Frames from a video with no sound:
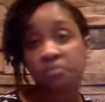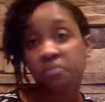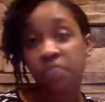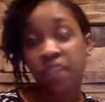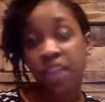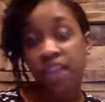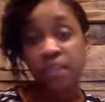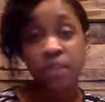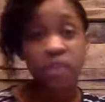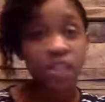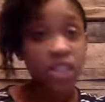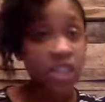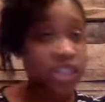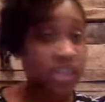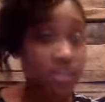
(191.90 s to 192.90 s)
get
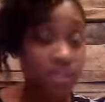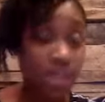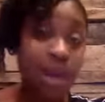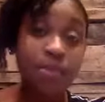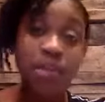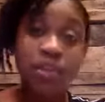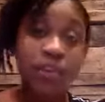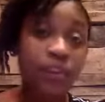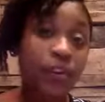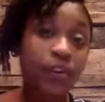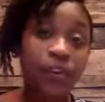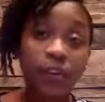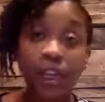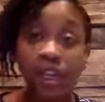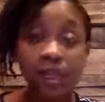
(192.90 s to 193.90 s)
music sometimes for
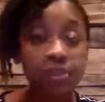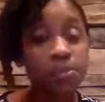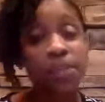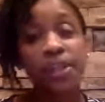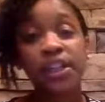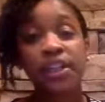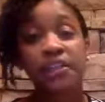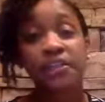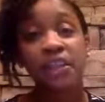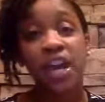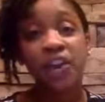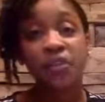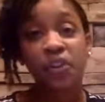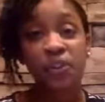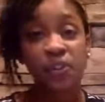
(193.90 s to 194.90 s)
free, but if
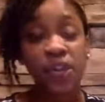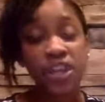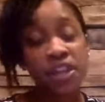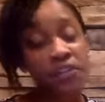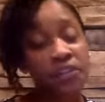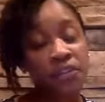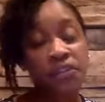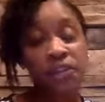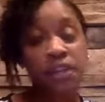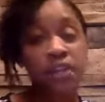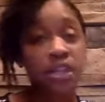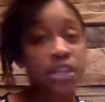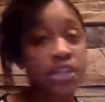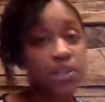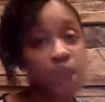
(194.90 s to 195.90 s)
not for free, then for very
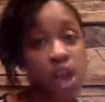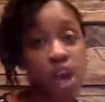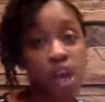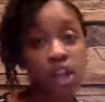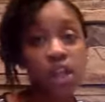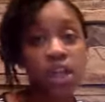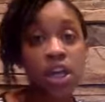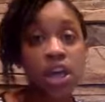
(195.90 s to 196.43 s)
small